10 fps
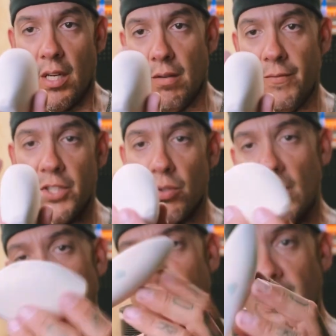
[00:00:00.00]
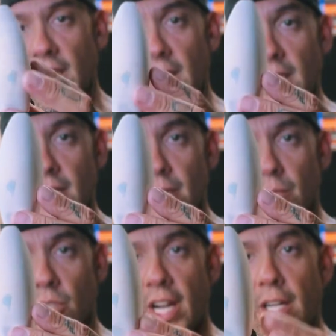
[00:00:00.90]
visualizing it and
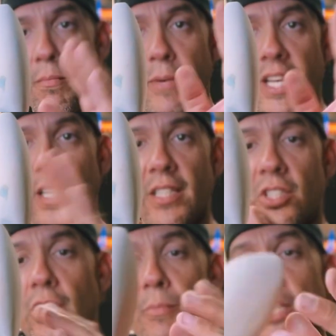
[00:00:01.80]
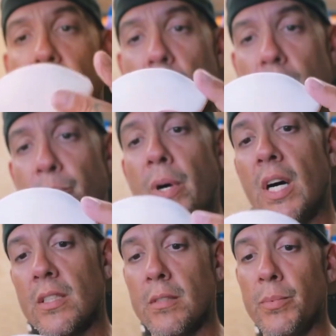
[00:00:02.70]
trying to make it as geometrical as
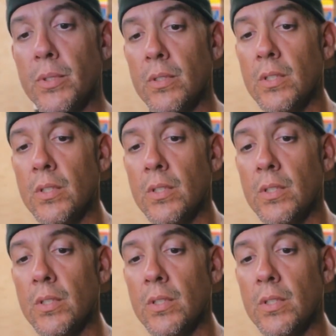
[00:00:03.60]
possible.